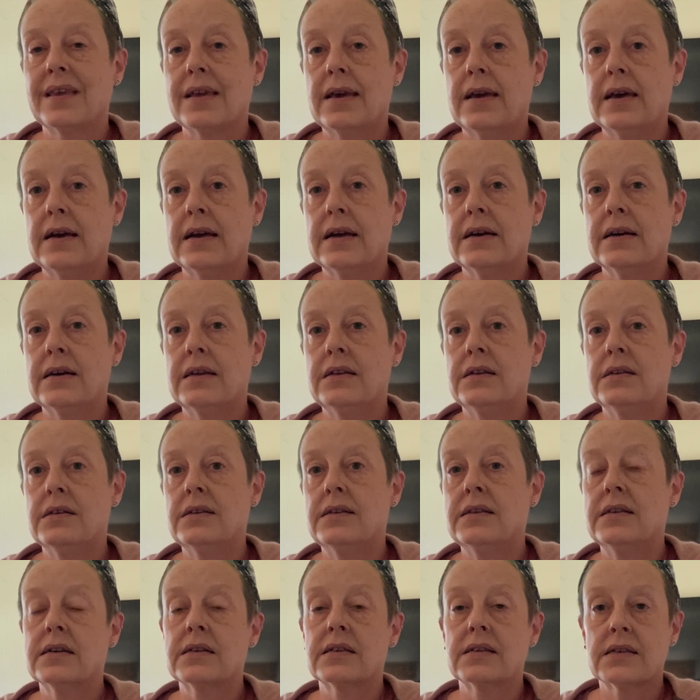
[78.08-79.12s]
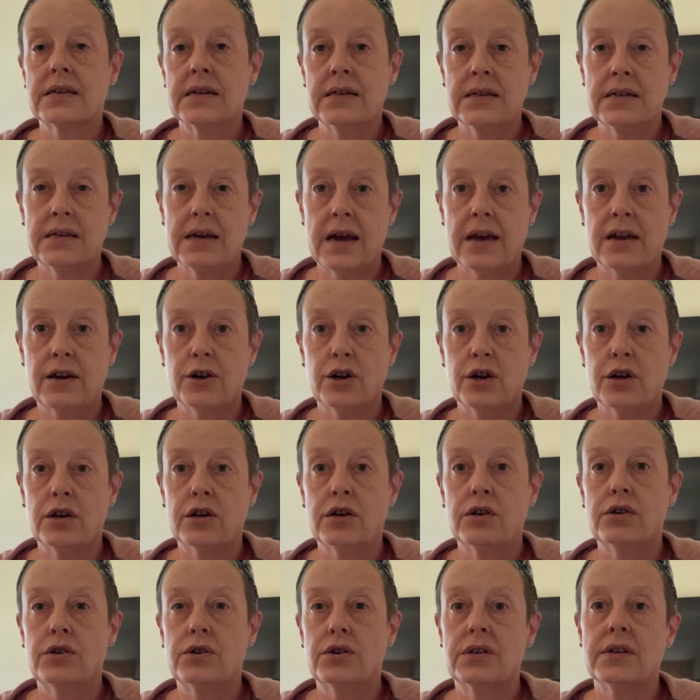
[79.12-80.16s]
and 6
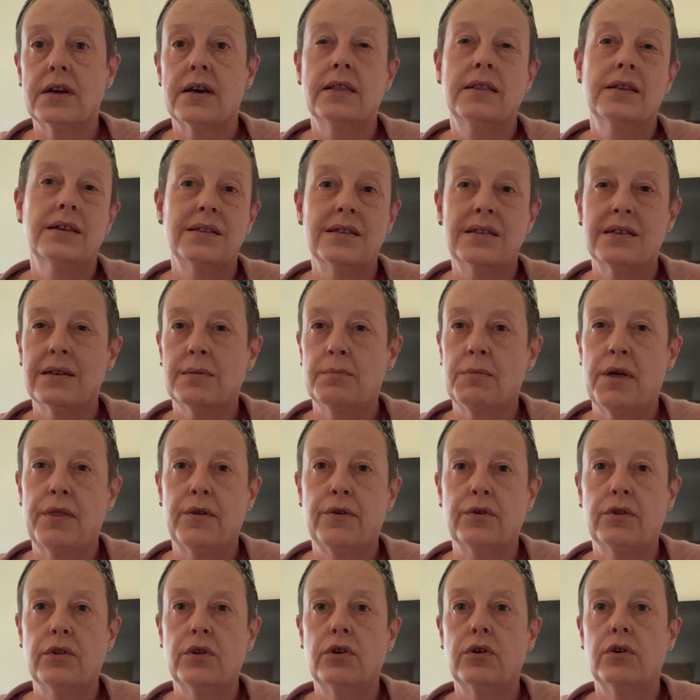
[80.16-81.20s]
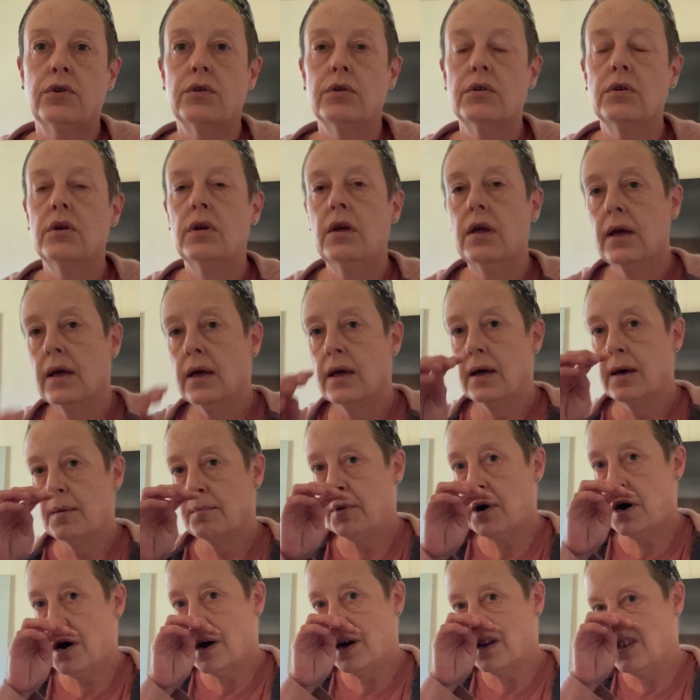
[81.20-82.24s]
containers, and then some other little
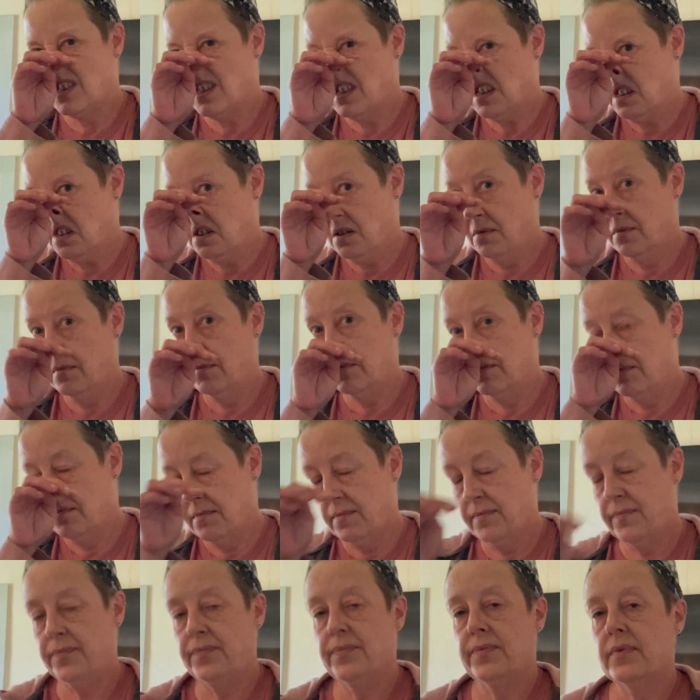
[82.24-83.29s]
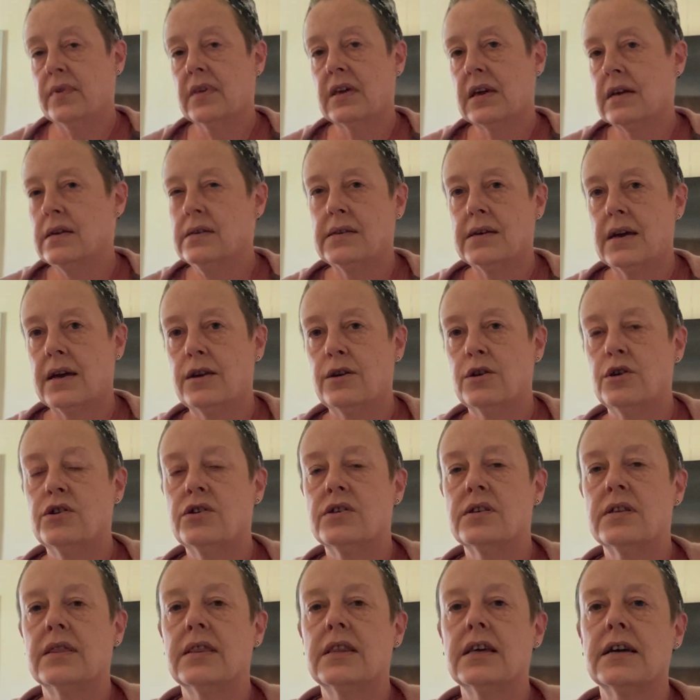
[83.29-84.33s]
pots and containers
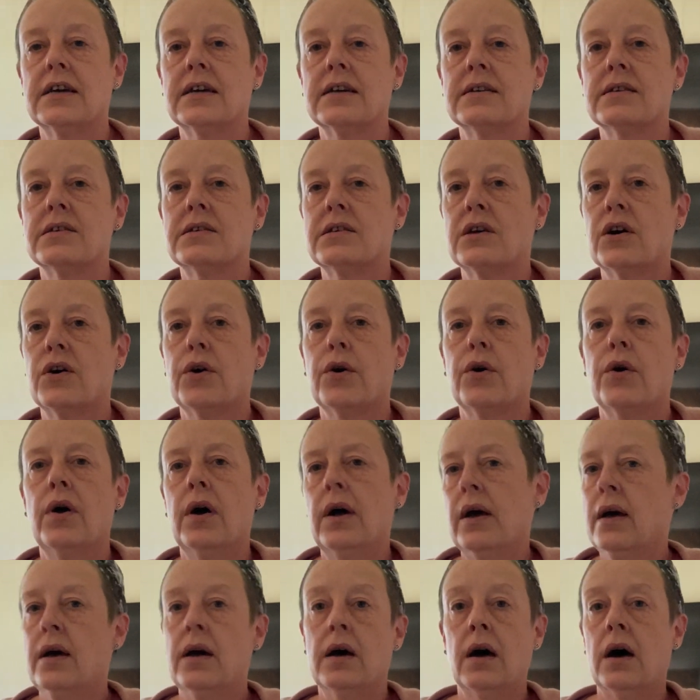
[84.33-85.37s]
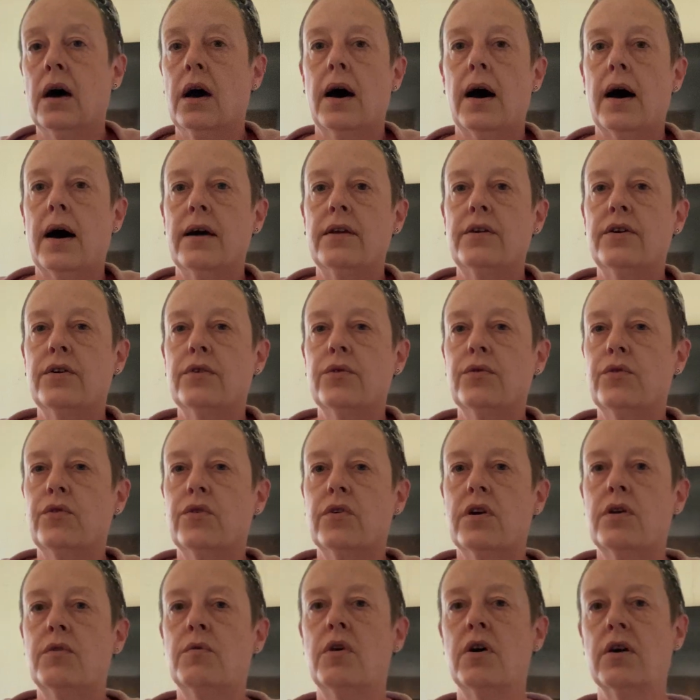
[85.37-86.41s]
and things. So I don't
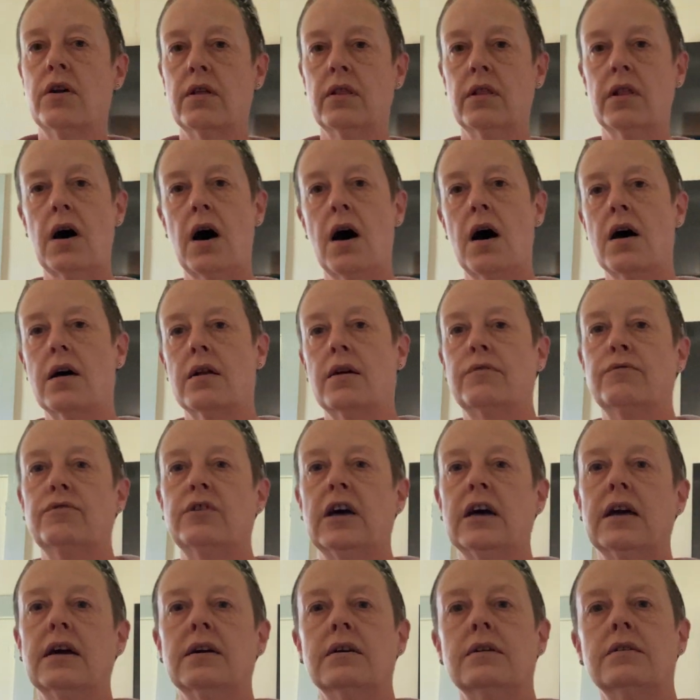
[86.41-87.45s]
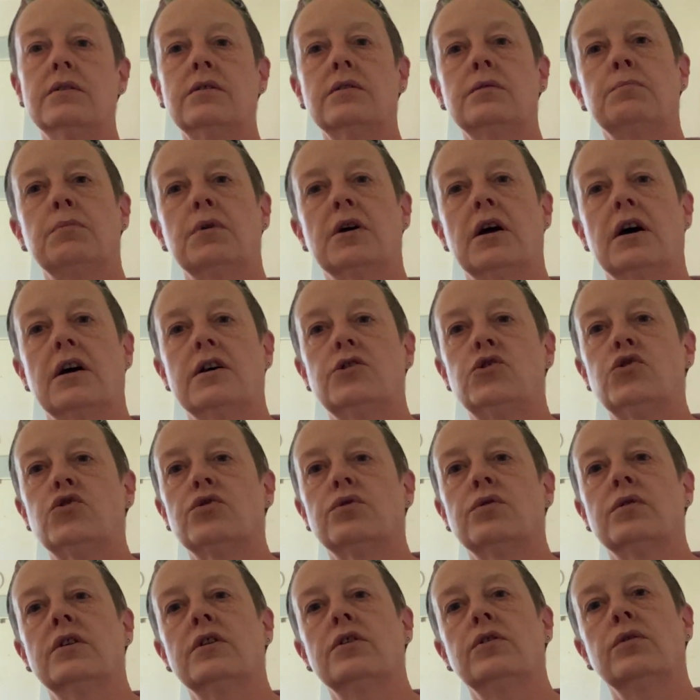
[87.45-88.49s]
grow on a lot of land, but I
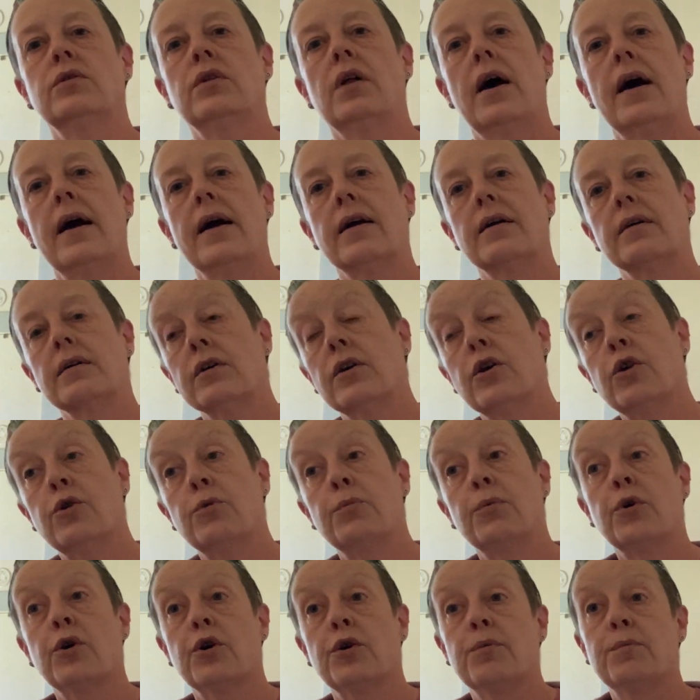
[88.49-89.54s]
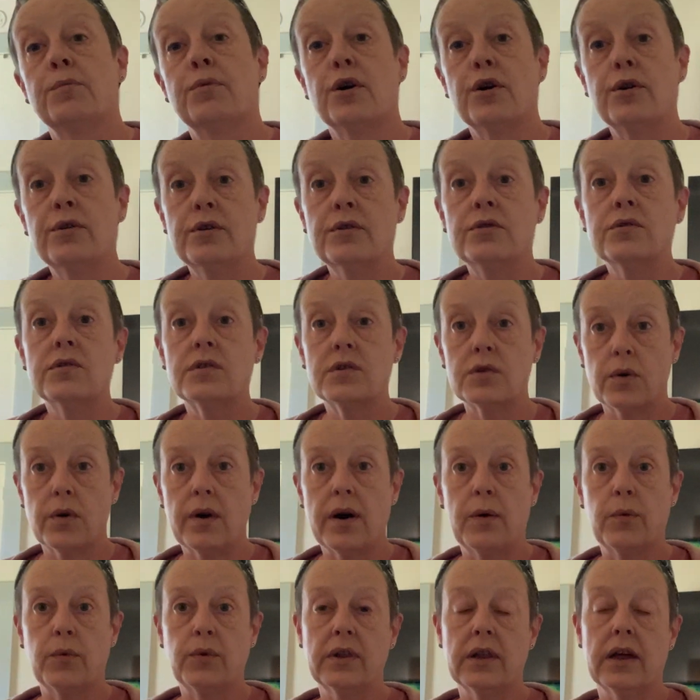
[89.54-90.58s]
sure do like homegrown produce, so
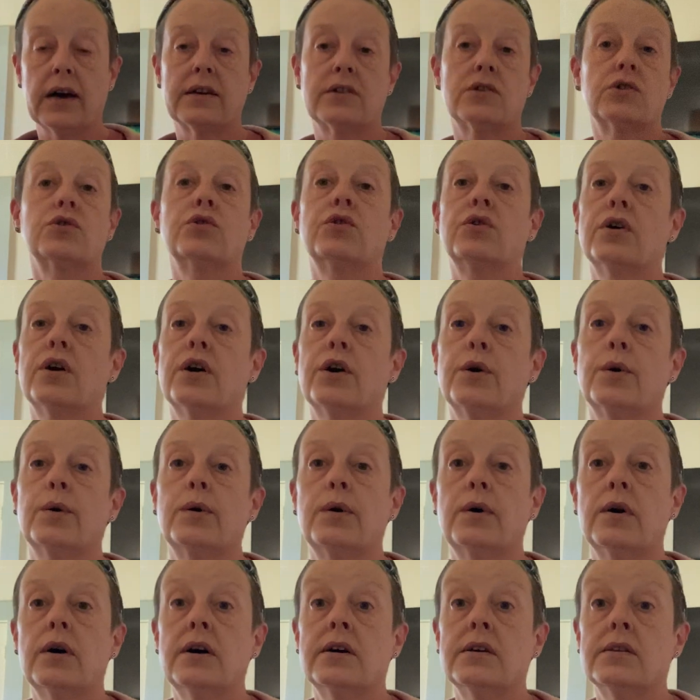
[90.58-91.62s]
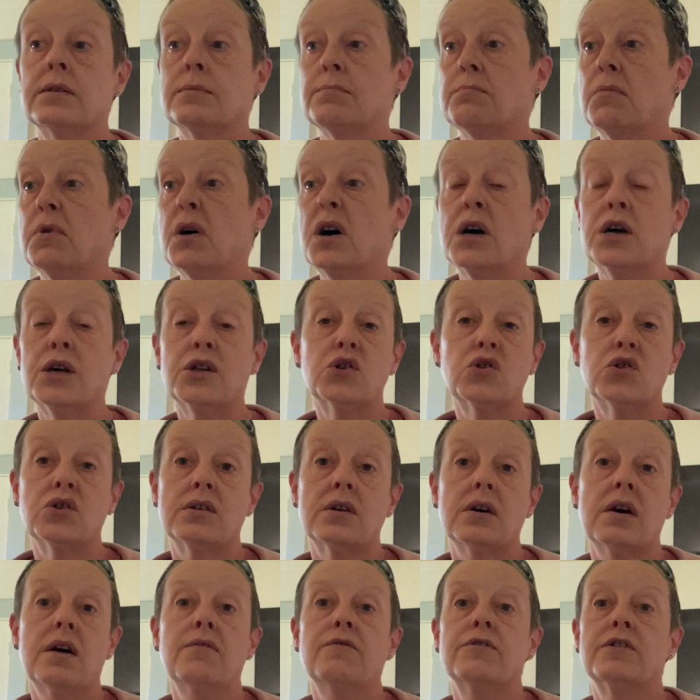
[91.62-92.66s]
I would like to grow as much
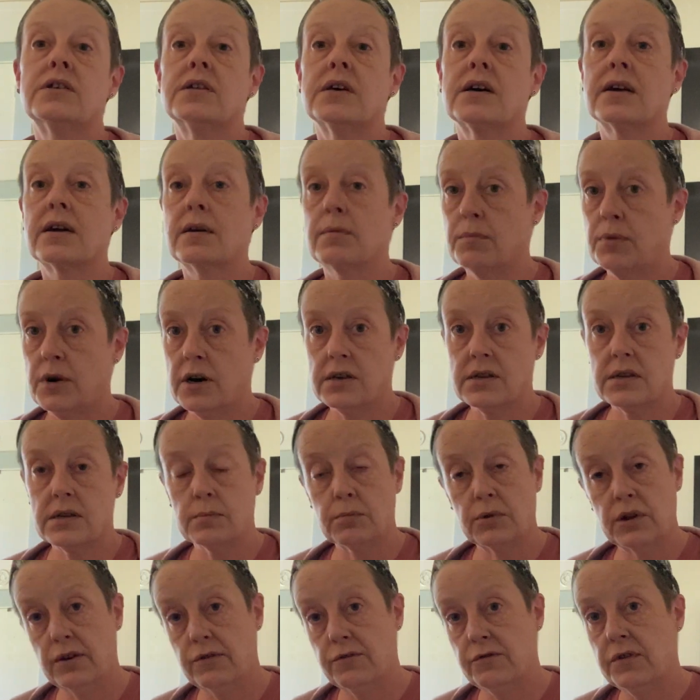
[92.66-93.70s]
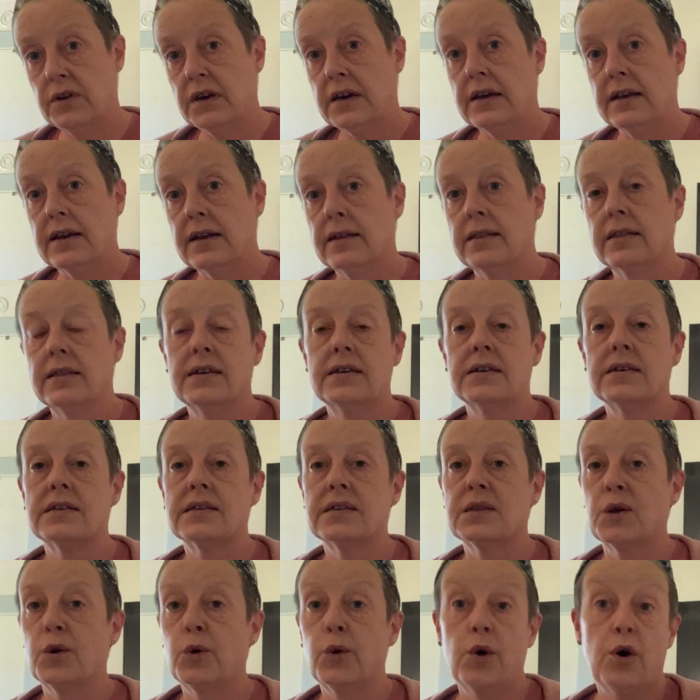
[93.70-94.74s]
stuff as I can possibly fit in this
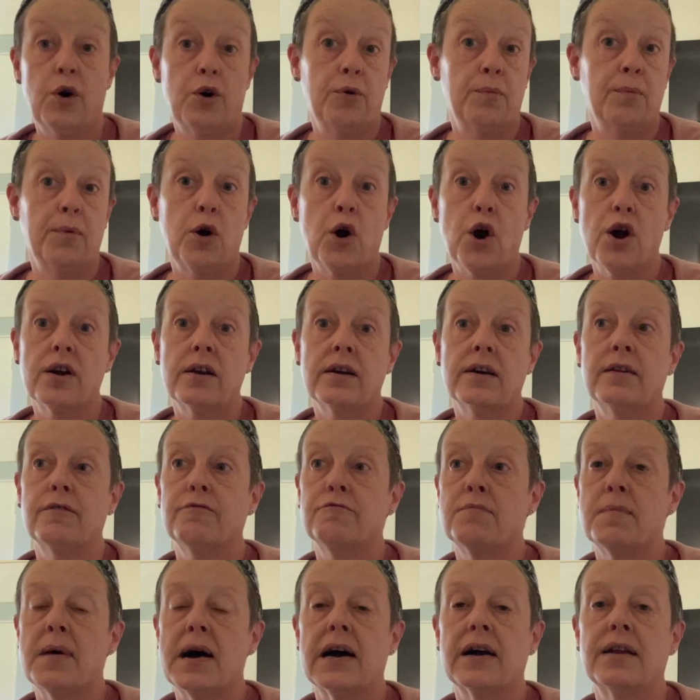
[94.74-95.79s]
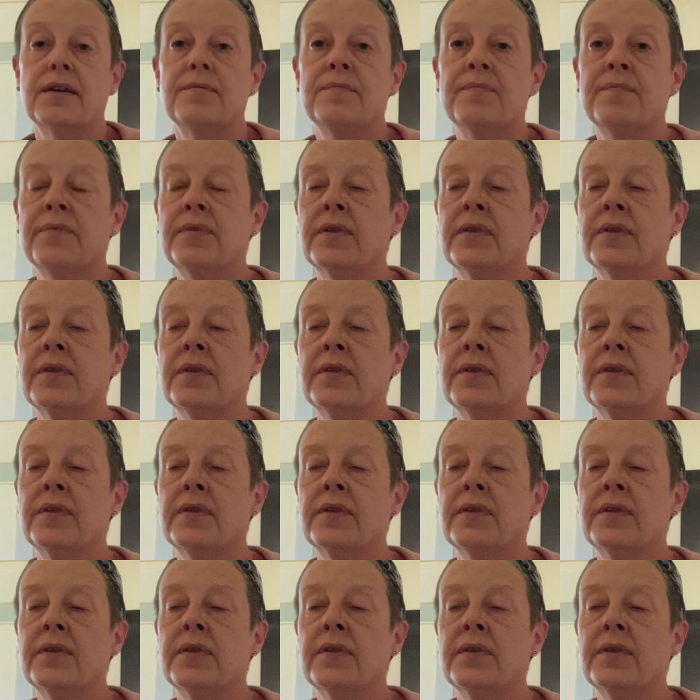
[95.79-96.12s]
little home garden of mine.